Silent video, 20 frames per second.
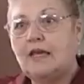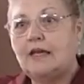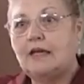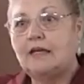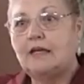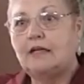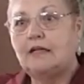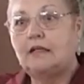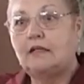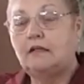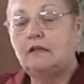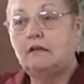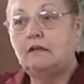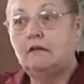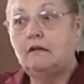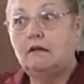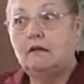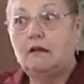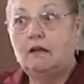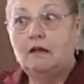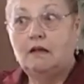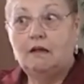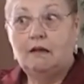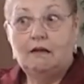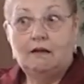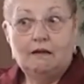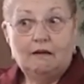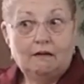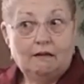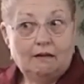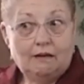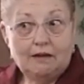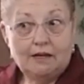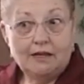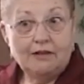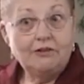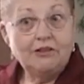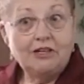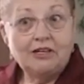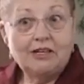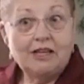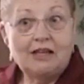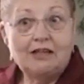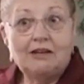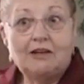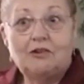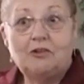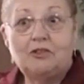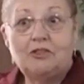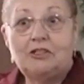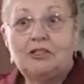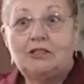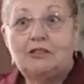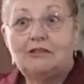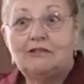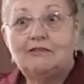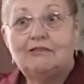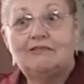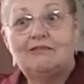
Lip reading: and an alien got out and